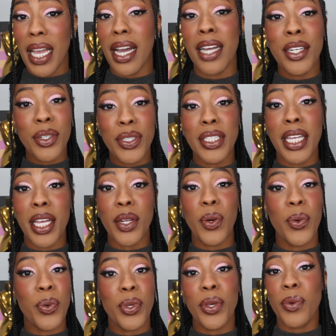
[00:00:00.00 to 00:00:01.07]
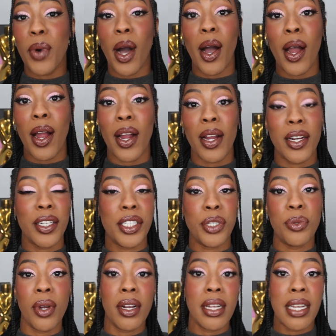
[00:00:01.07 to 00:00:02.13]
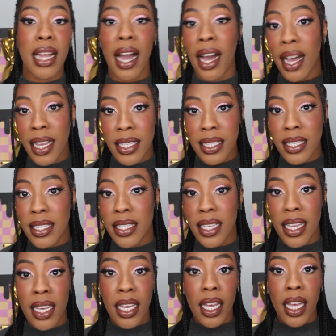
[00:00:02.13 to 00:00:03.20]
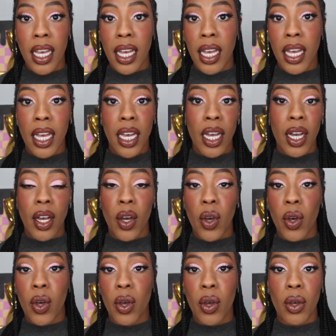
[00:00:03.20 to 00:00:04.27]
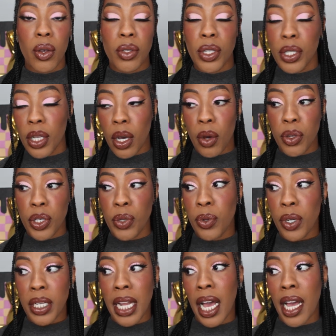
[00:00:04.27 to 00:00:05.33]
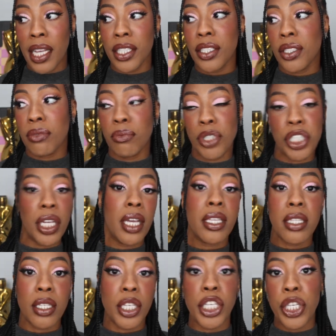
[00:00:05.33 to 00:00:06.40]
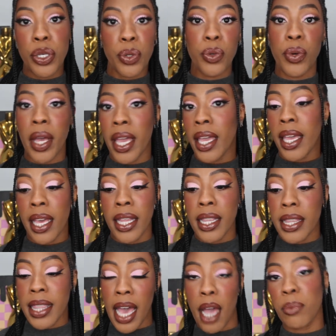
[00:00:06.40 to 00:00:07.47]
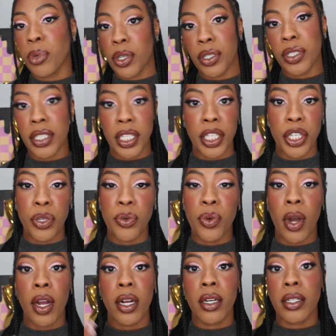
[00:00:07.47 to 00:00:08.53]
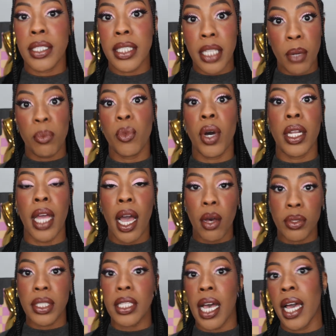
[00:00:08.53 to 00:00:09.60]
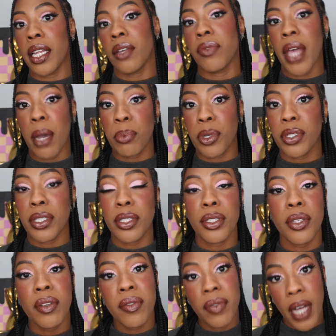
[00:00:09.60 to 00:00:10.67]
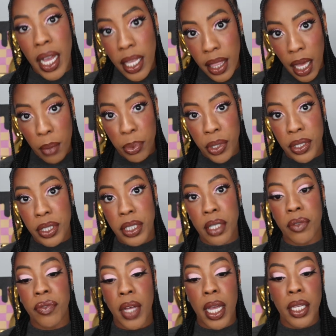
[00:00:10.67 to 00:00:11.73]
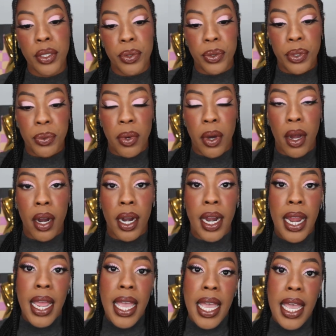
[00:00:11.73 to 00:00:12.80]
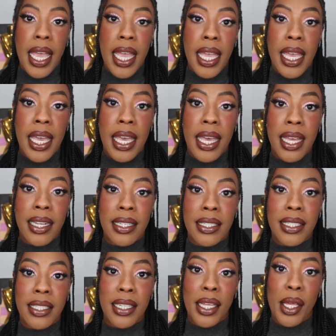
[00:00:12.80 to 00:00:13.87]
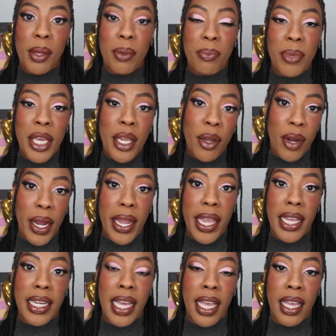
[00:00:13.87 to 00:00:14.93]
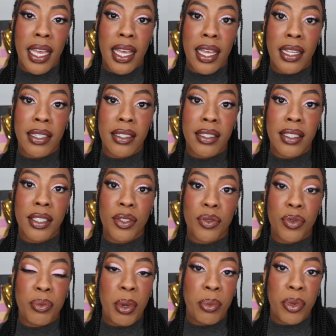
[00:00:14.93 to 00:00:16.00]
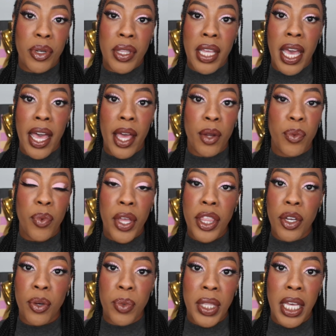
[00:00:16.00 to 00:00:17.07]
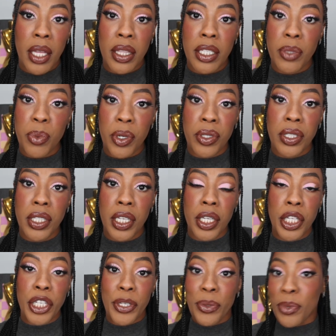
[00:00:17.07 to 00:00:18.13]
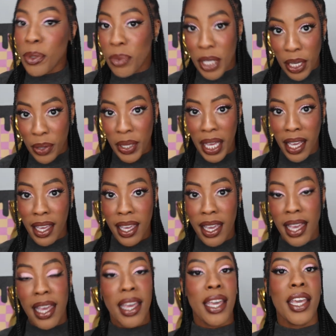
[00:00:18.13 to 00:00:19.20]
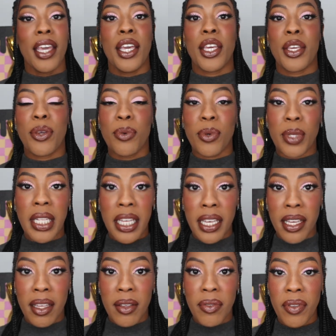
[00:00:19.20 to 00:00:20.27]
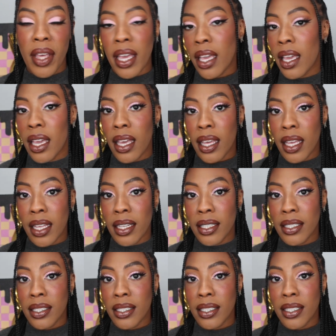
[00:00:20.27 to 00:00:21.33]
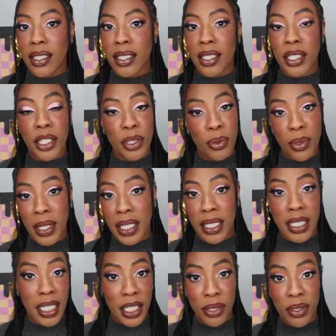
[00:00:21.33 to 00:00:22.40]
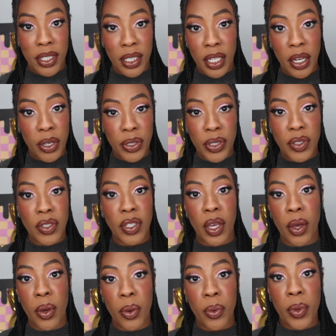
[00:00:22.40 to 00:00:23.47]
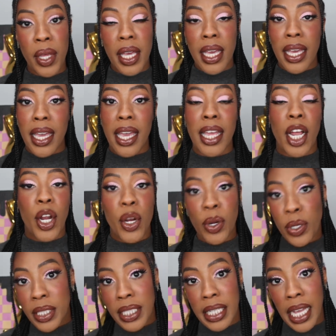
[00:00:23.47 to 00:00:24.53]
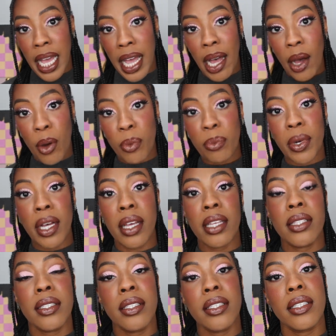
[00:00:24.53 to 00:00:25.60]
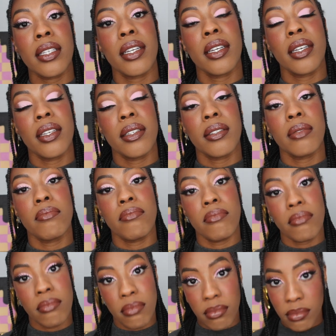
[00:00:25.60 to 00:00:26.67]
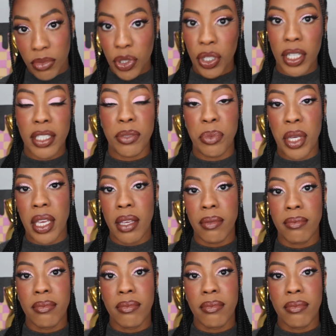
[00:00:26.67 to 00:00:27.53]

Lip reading: understand who you are. You are not, you know, you are not just you and that person. You are someone outside of that person. So find that person, find who you are, and be great. And remember that with or without this person, you will be okay. You will live and you will continue to learn. So it hurts now, but trust me.